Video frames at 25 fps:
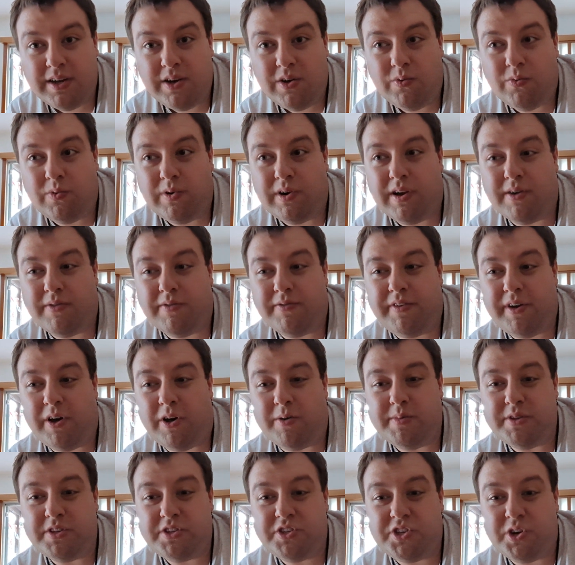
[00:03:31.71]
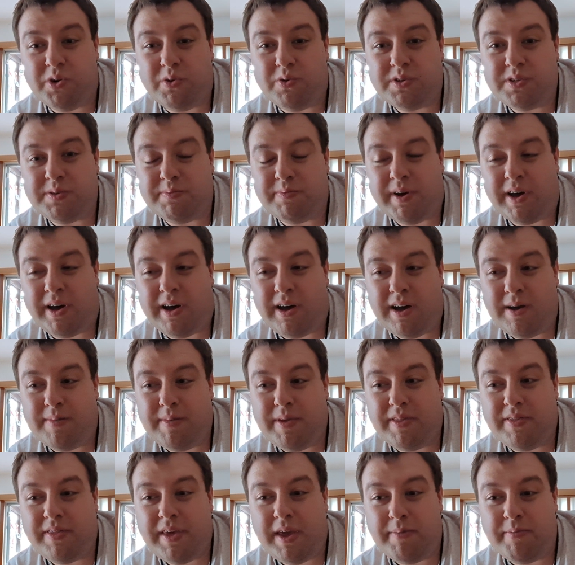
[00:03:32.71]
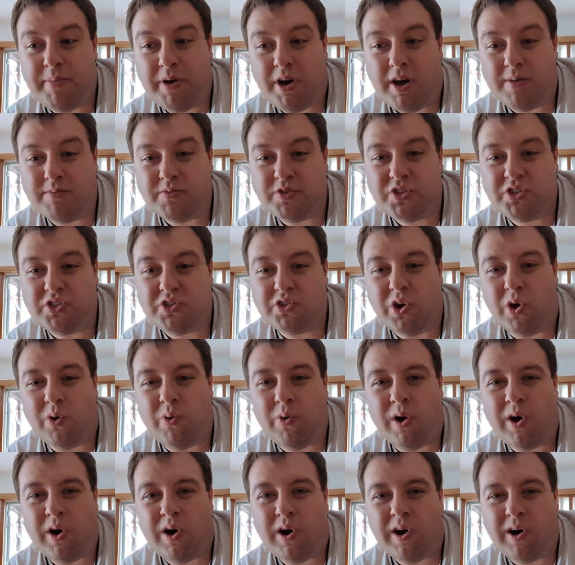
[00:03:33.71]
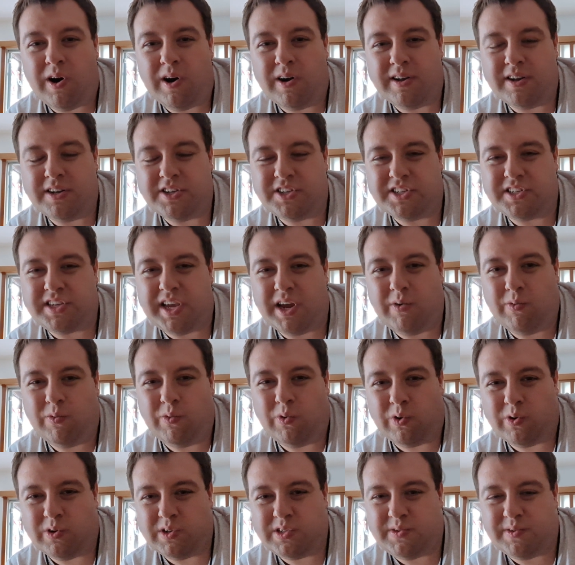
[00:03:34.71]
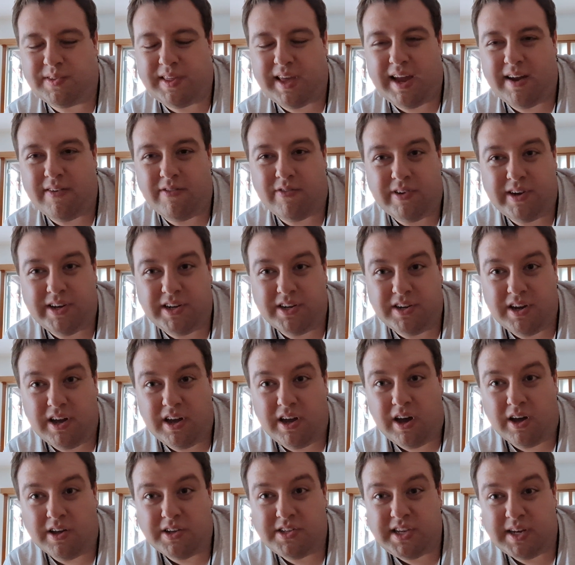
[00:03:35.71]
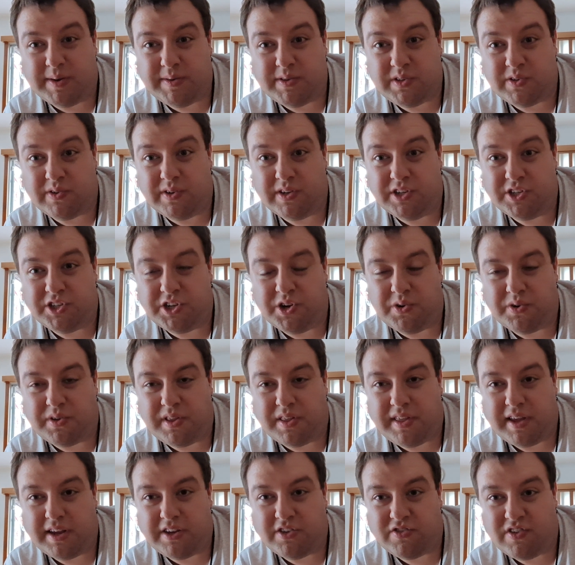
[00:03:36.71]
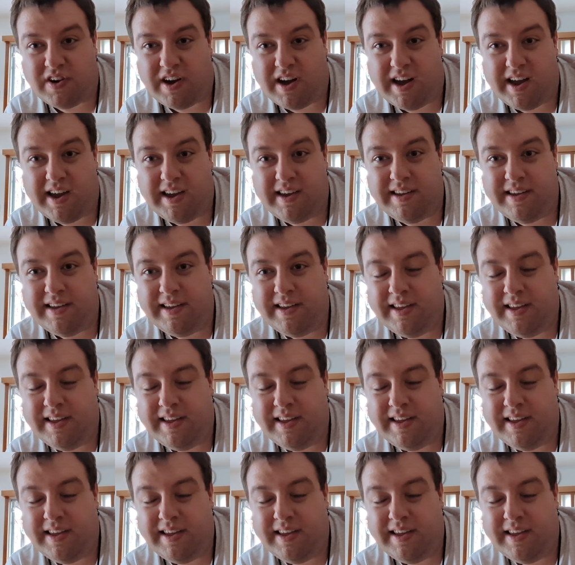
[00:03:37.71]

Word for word: When a, Velma's jokes bomb, they bomb so hard and just get worse with every uh, subsequent joke that they try.